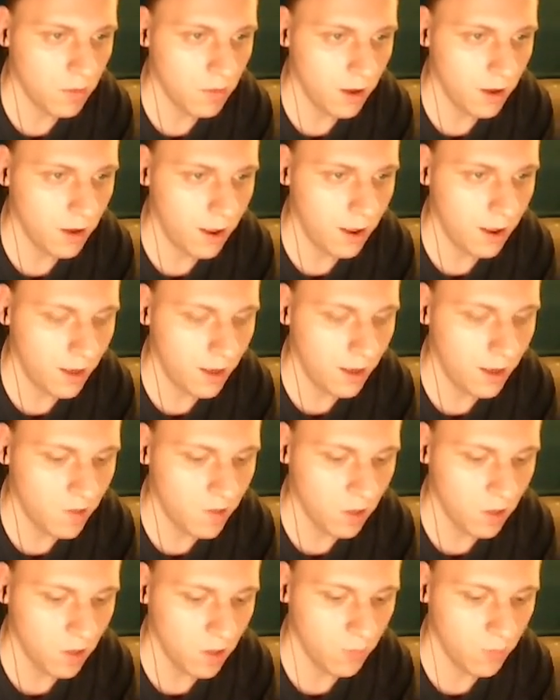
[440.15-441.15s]
it is
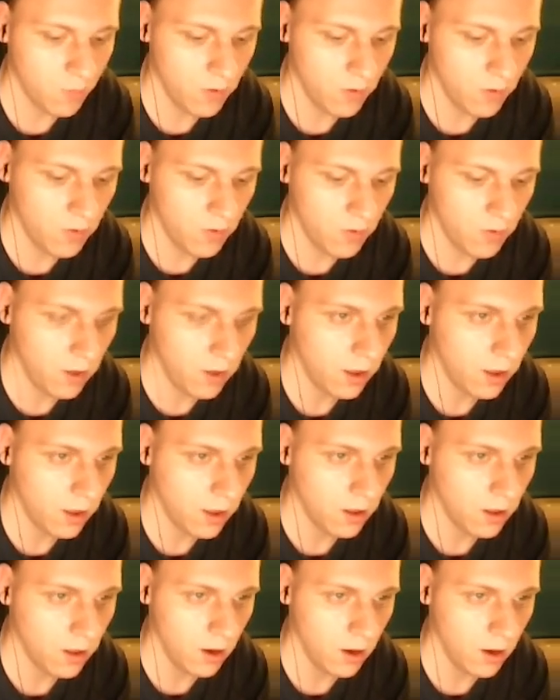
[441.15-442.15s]
helpful to
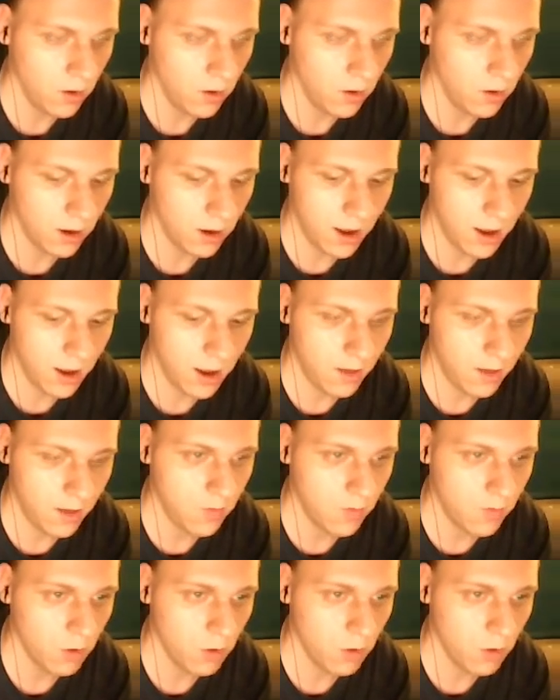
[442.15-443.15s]
include in any
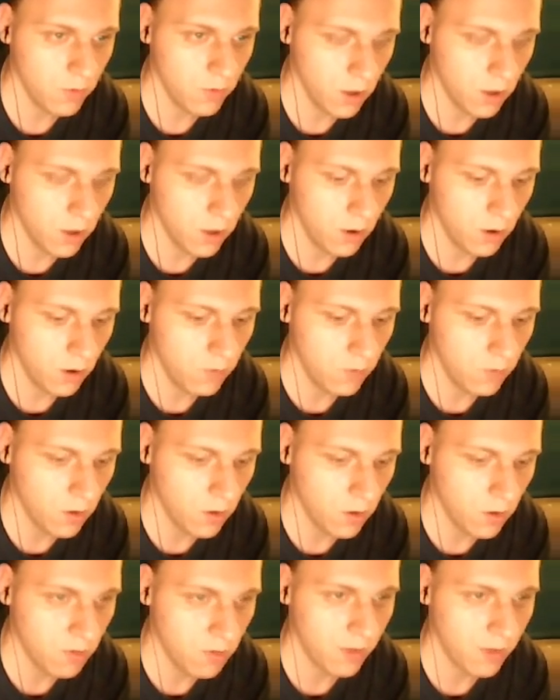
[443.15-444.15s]
form of code if you're
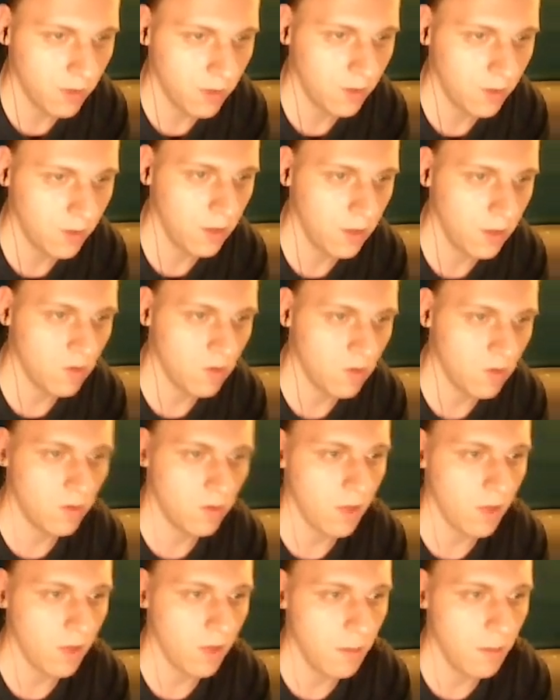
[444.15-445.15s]
expecting the user to
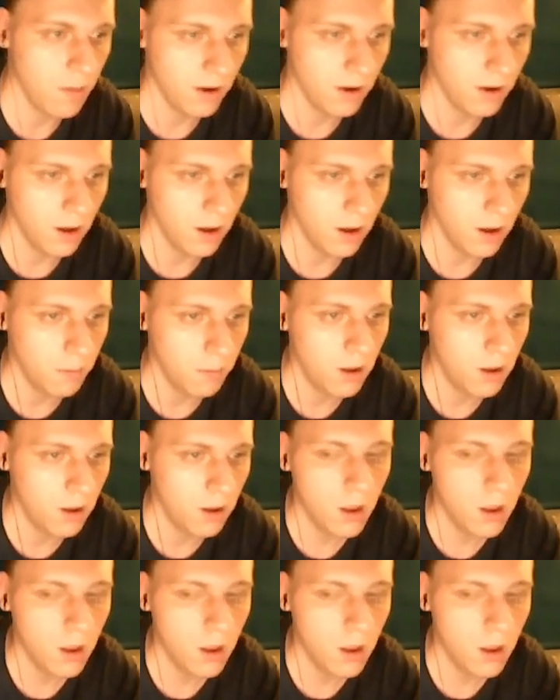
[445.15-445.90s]
type in a number.